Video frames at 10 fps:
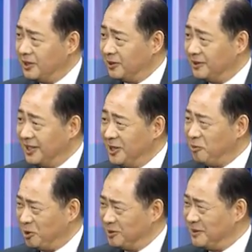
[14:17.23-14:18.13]
here in
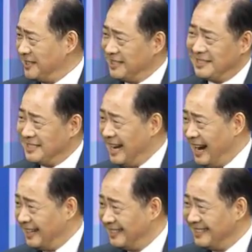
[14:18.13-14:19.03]
the world because you
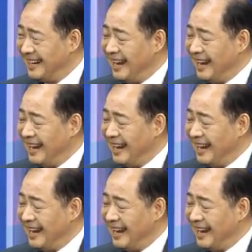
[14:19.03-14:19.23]
design.